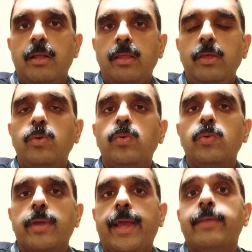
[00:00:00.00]
you
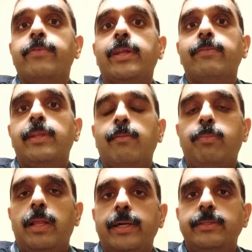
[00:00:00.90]
can very well
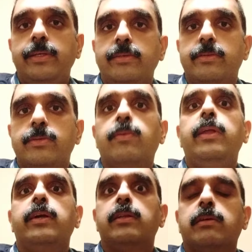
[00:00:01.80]
apply these to
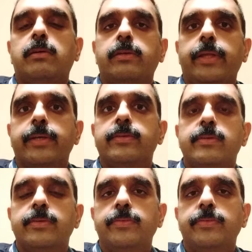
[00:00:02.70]
clinical contexts,